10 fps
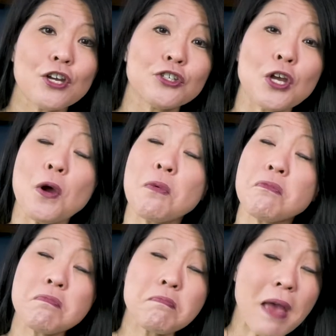
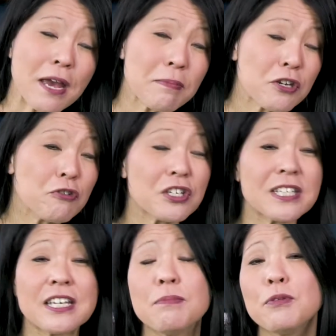So maybe you
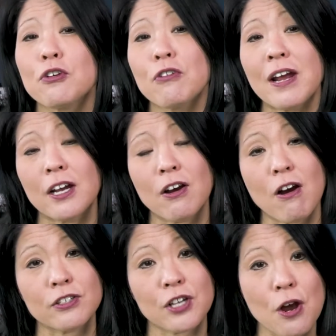just keep your credit cards